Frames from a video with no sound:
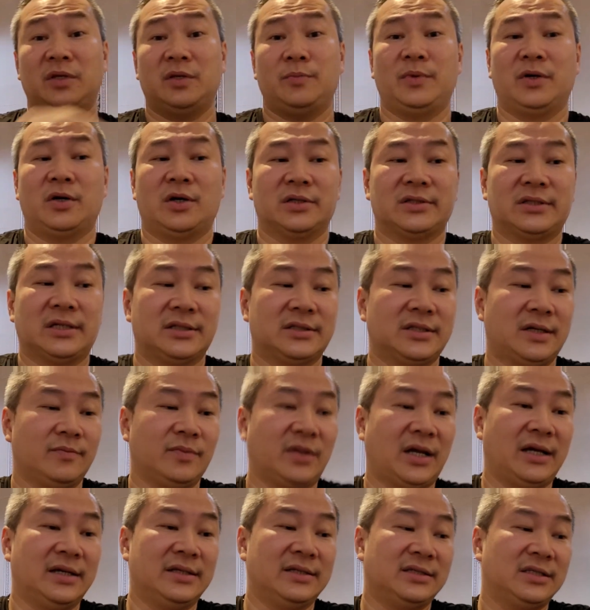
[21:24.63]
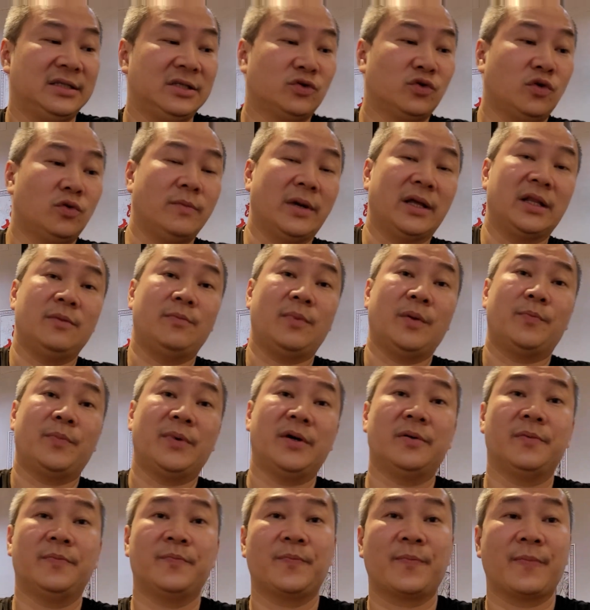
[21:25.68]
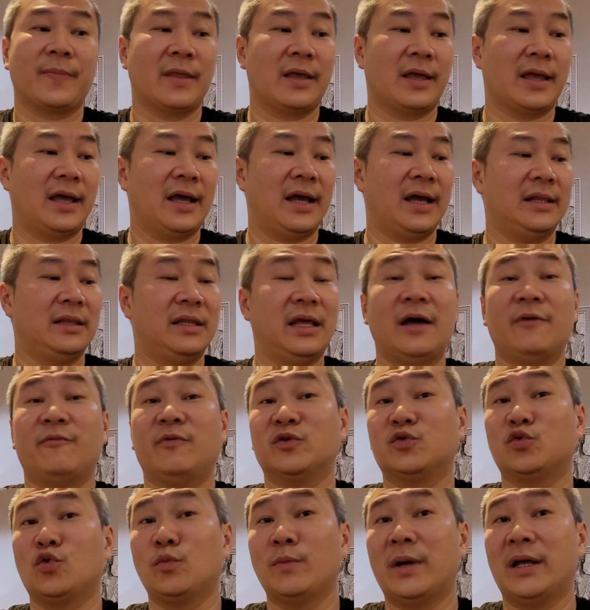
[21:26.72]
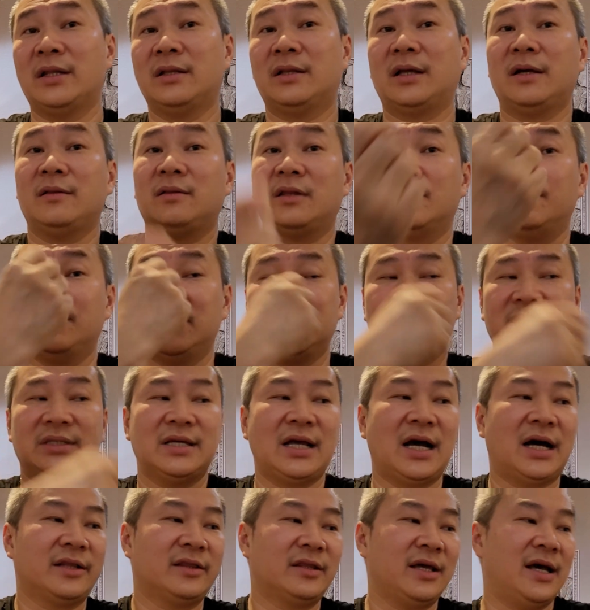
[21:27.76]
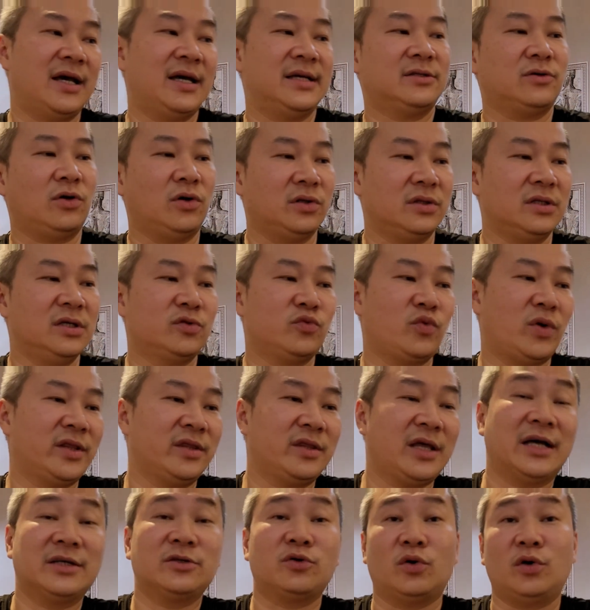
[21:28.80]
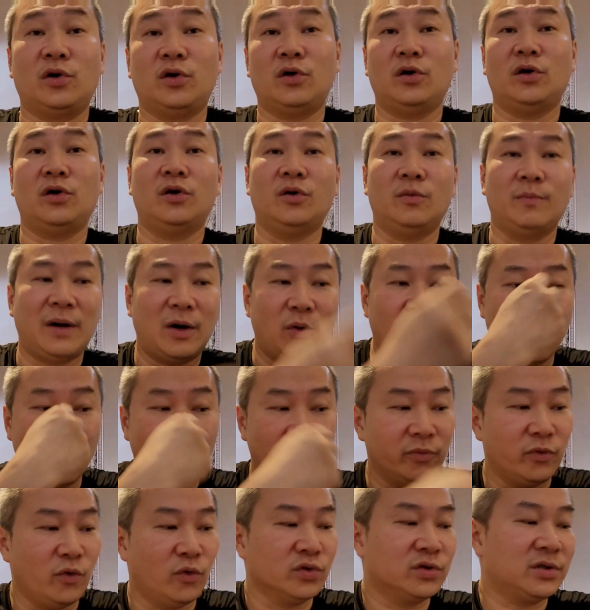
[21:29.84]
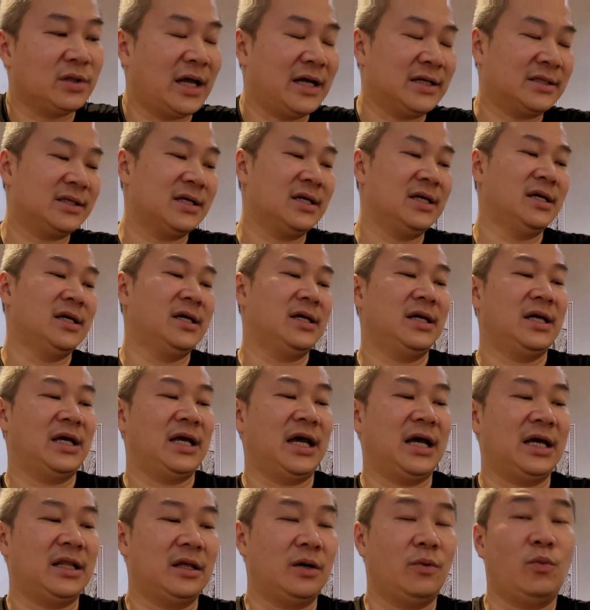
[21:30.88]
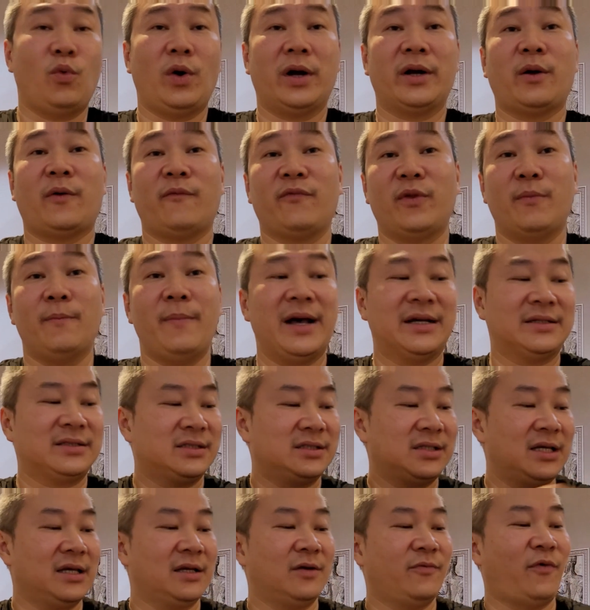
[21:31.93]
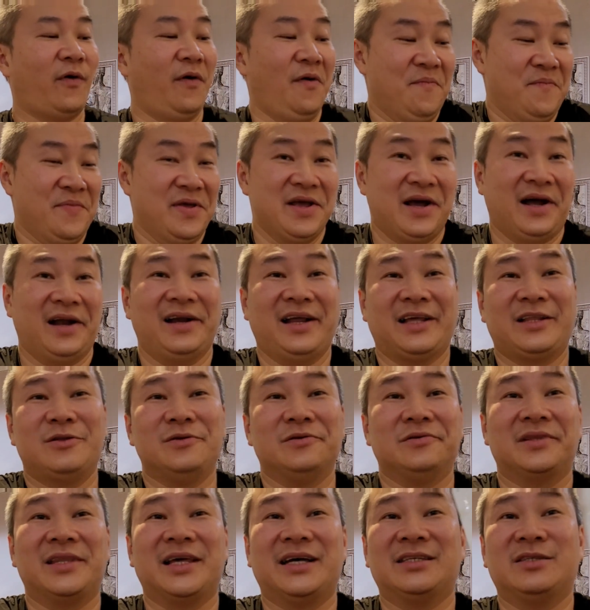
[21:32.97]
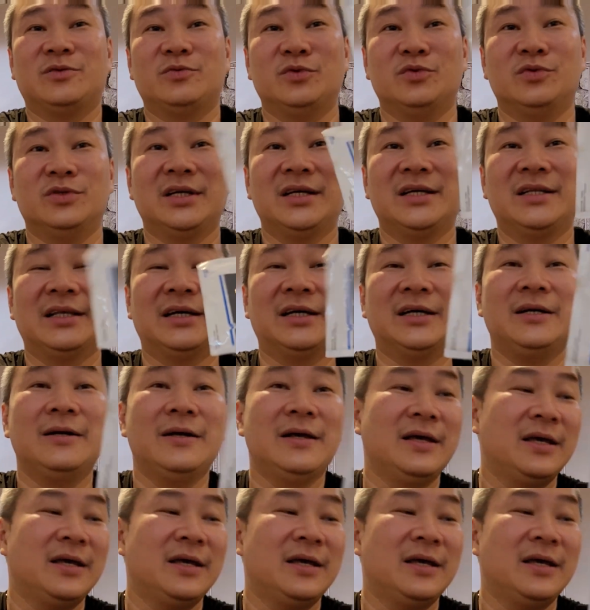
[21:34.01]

because sometimes I see so many people and they have so many times the PCR test or this one test or mouth or nose test. And one of the best thing for me, I like to test using the